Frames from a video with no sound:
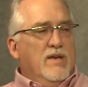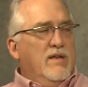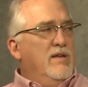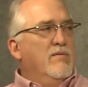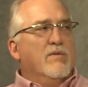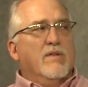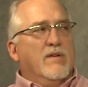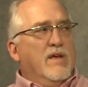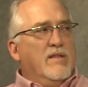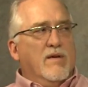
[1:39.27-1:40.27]
it didn't really
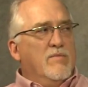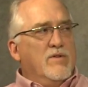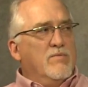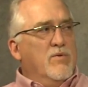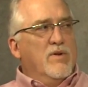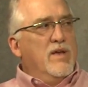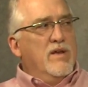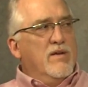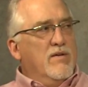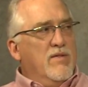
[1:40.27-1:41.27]
take that much more
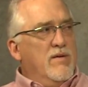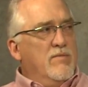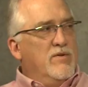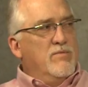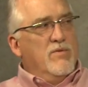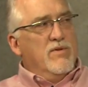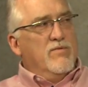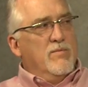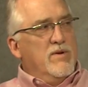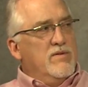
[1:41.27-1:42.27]
data or that much more
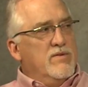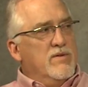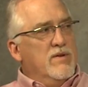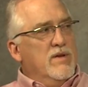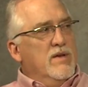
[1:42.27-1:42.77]
information